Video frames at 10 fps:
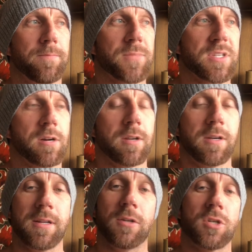started a
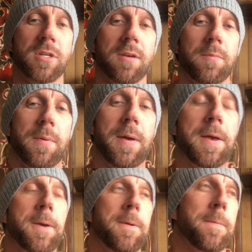dealership,
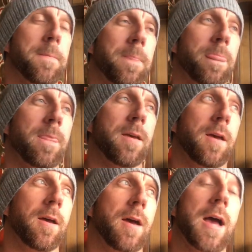
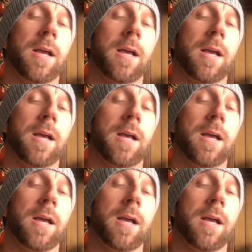I